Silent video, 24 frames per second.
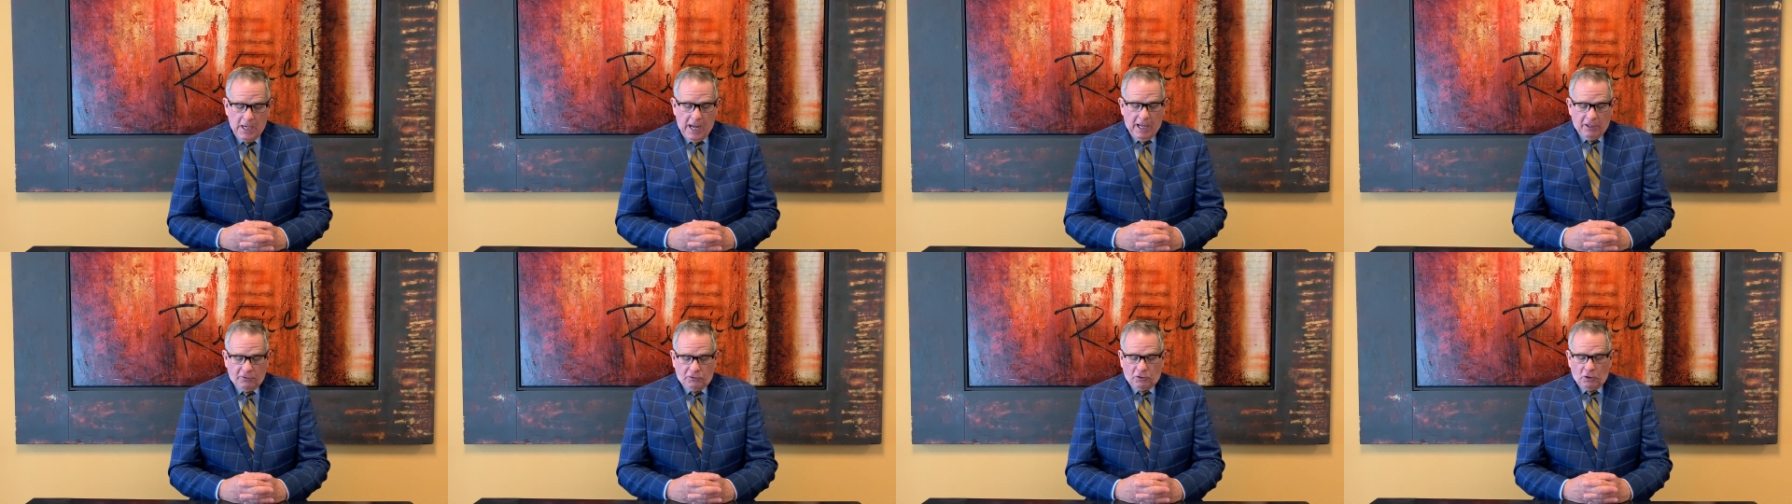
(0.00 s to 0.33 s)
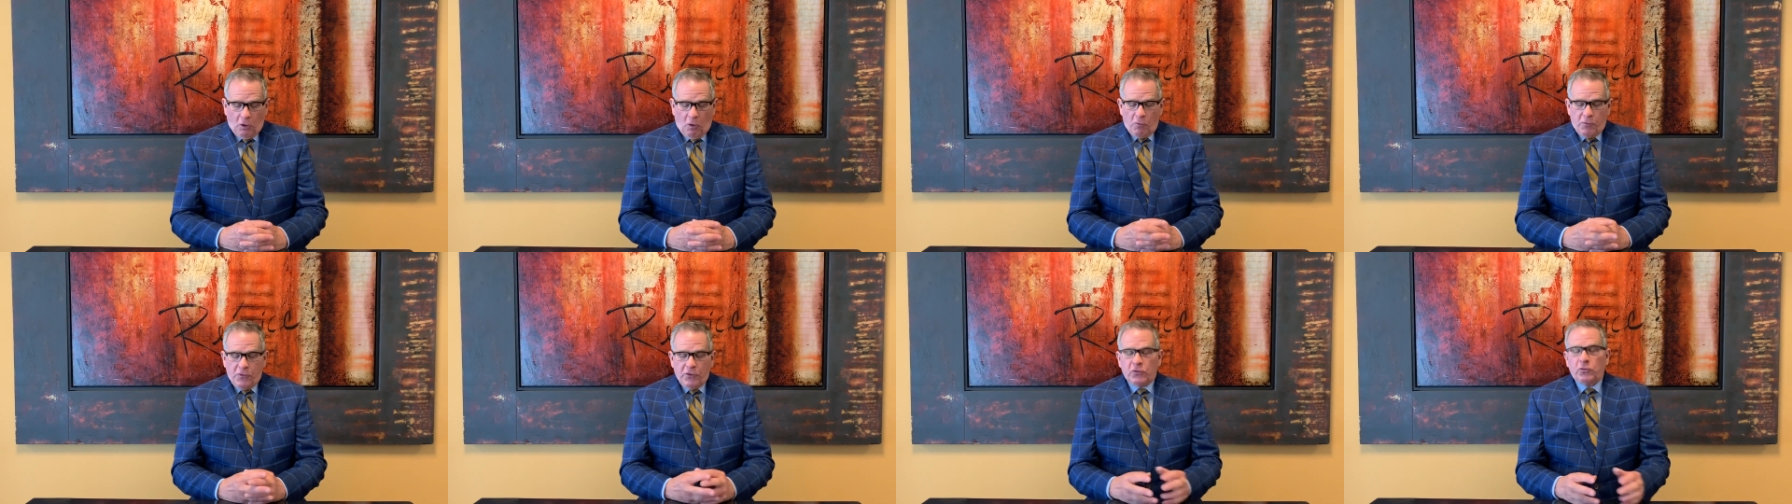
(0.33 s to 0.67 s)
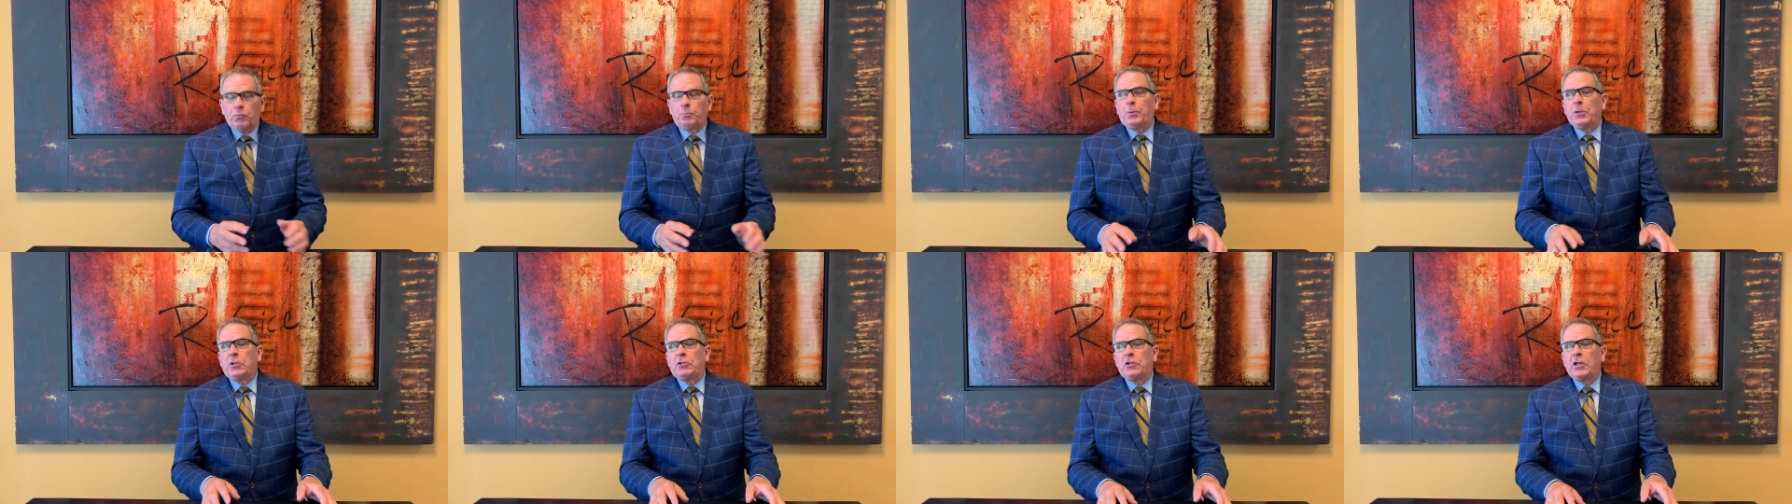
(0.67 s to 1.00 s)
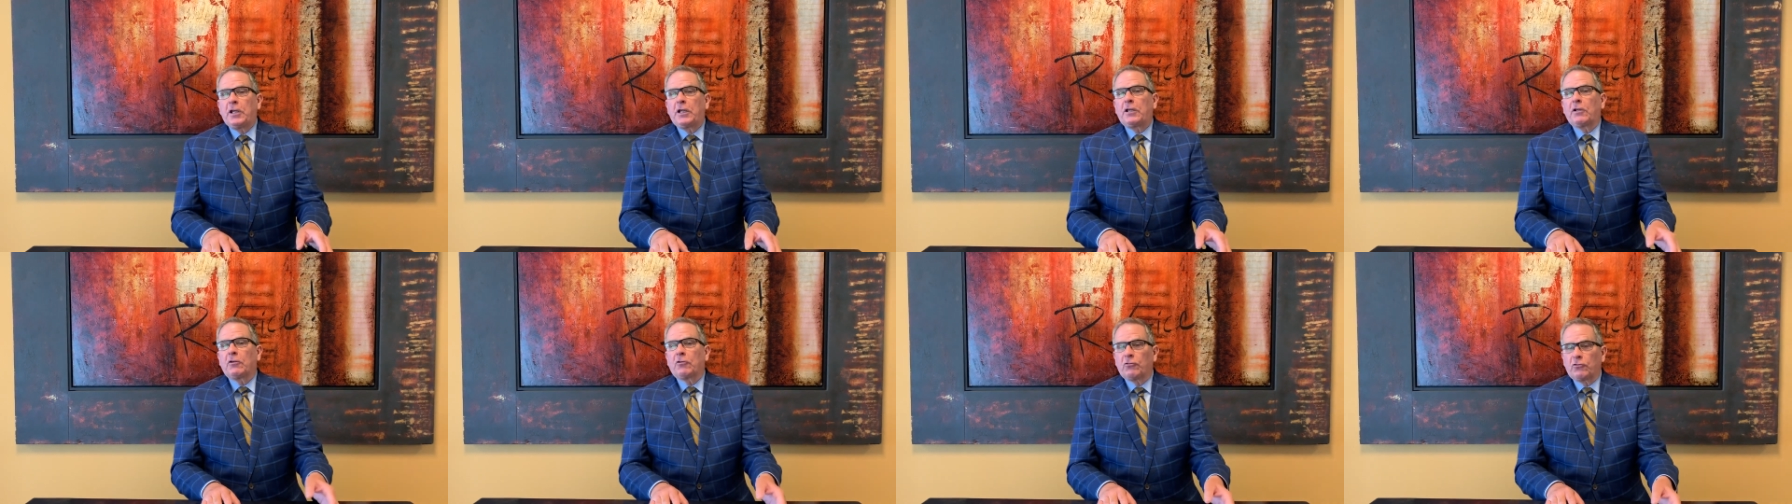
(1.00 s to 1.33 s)
And so this
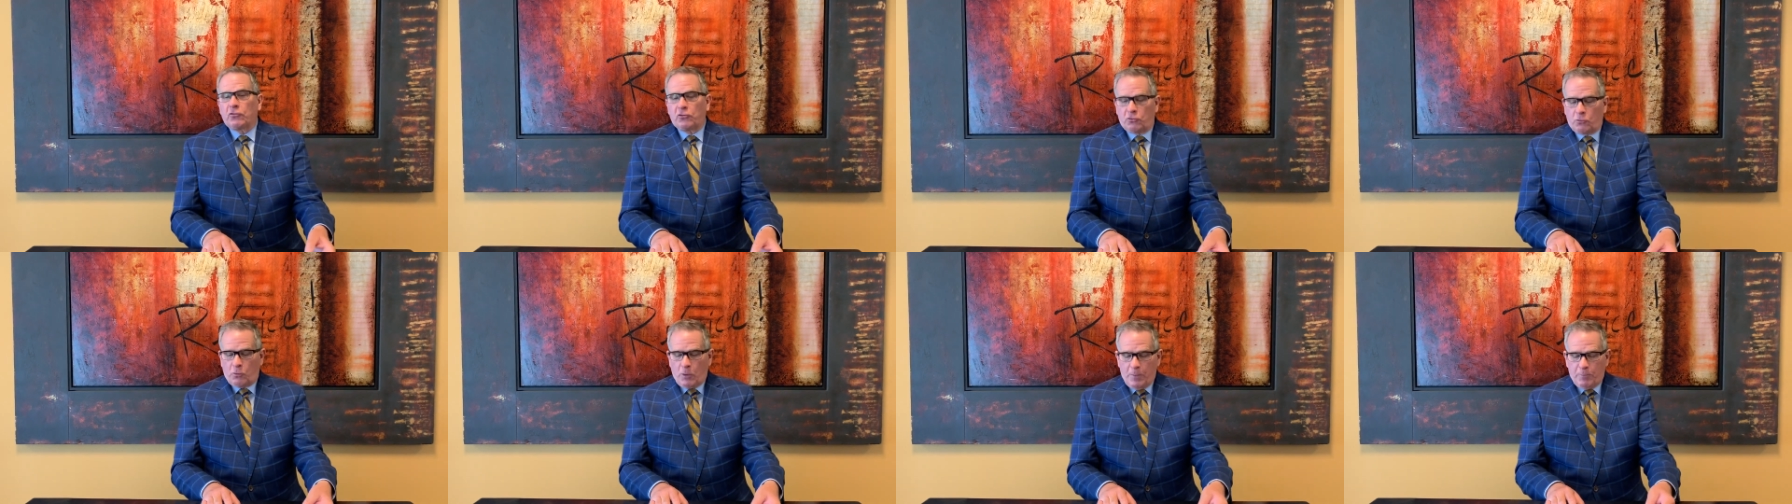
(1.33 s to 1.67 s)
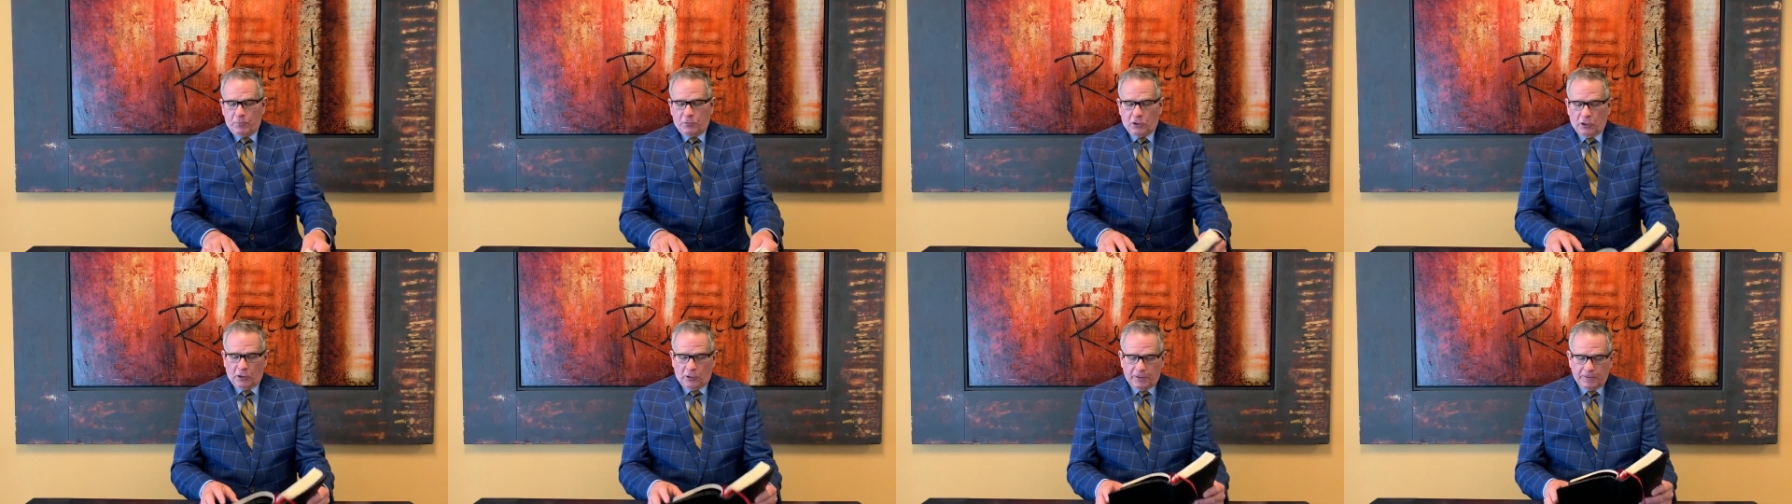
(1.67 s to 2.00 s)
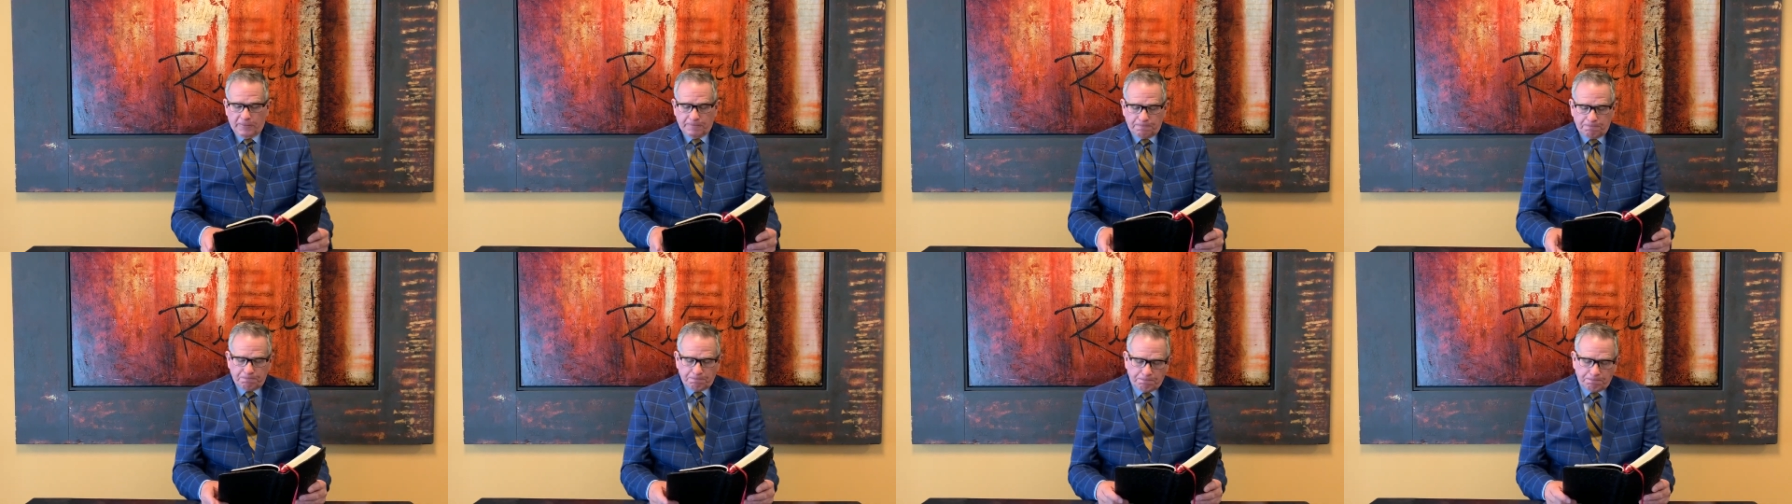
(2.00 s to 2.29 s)
particular scripture,